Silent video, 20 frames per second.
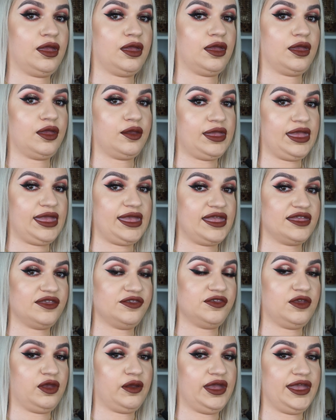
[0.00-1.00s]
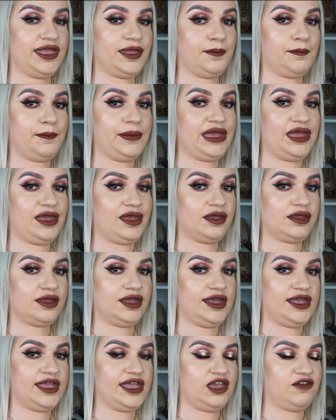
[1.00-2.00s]
Okay, so I am back.
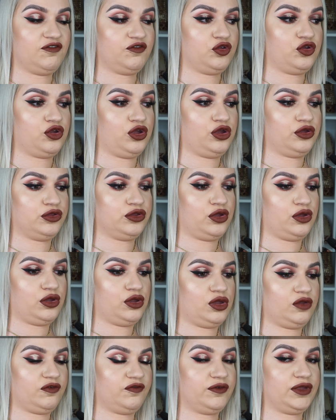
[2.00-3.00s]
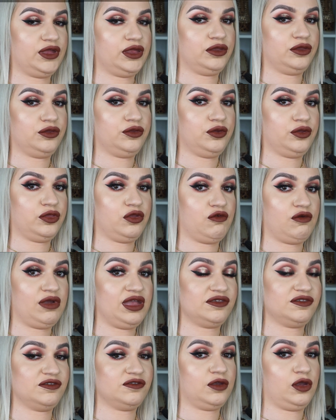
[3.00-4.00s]
I have gone off and done the
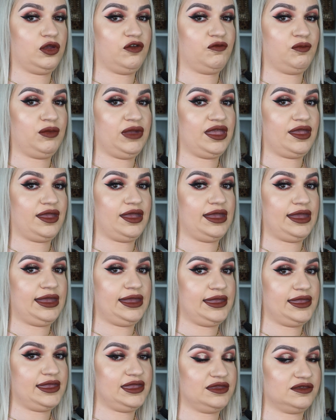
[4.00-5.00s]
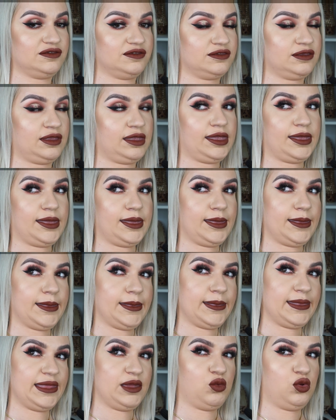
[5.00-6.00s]
rest of my eyes.
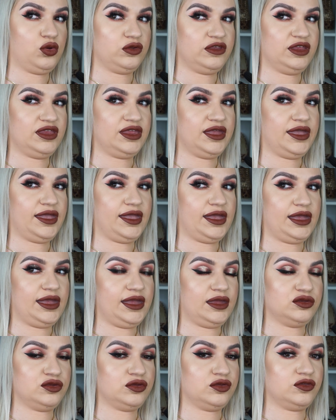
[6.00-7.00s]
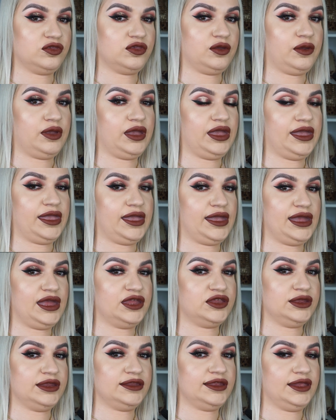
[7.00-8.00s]
What did I add? So I
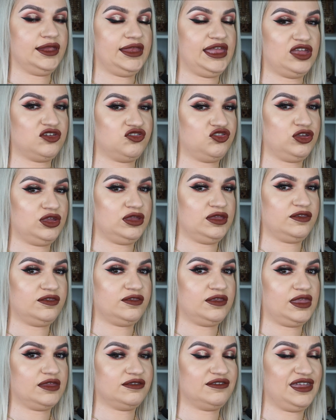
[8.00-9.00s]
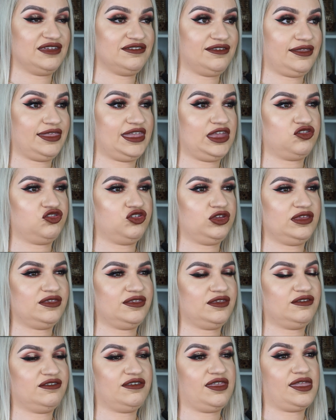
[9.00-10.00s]
added lashes, Tatty
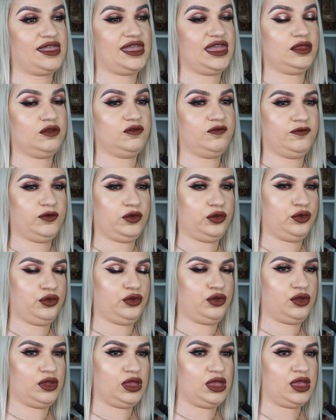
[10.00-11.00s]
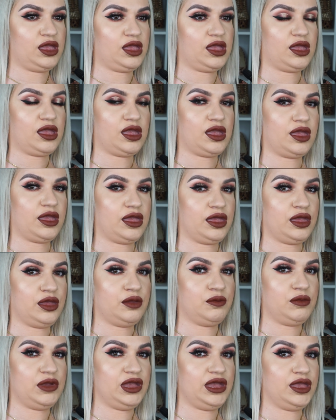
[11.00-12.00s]
Lashes TL4.
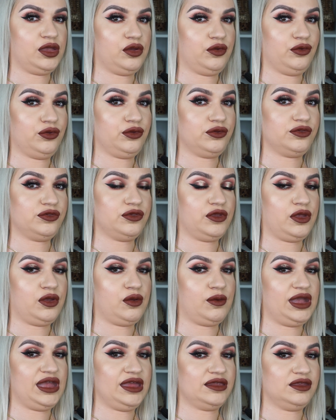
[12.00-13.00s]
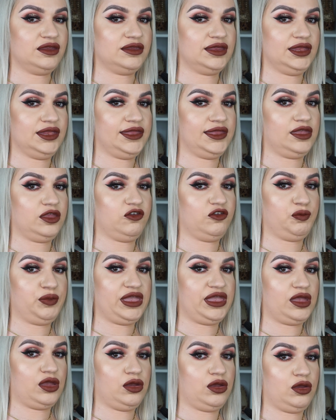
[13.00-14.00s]
I also added a little
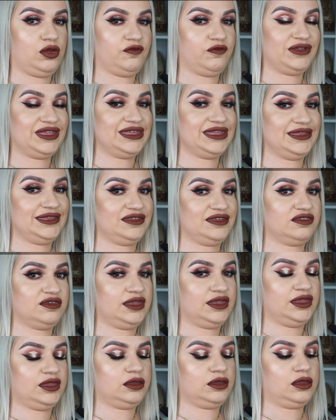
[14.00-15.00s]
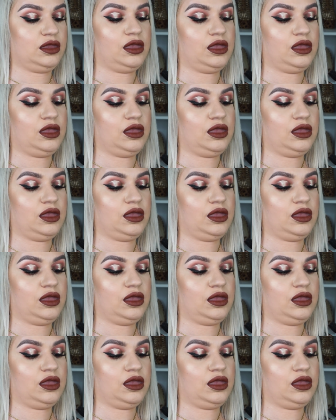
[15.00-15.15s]
bit of glitter